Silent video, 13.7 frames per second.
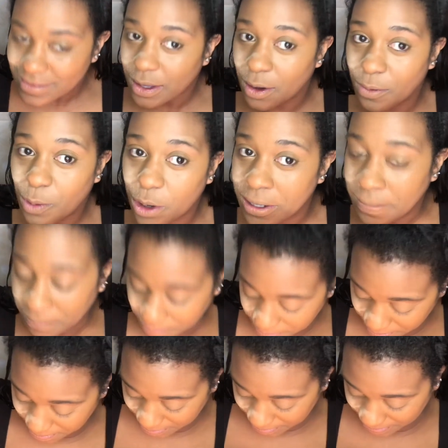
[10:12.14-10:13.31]
oh boy.
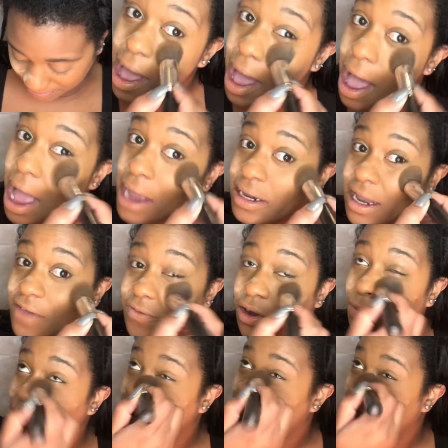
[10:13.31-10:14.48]
I never
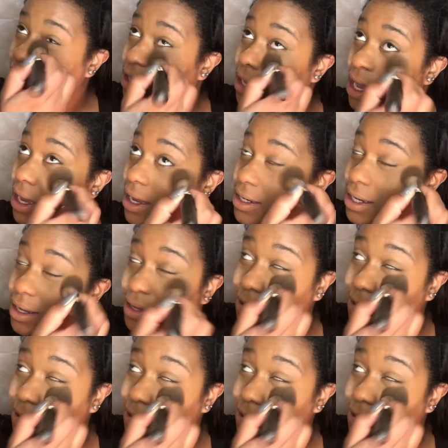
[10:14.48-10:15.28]
want to forget.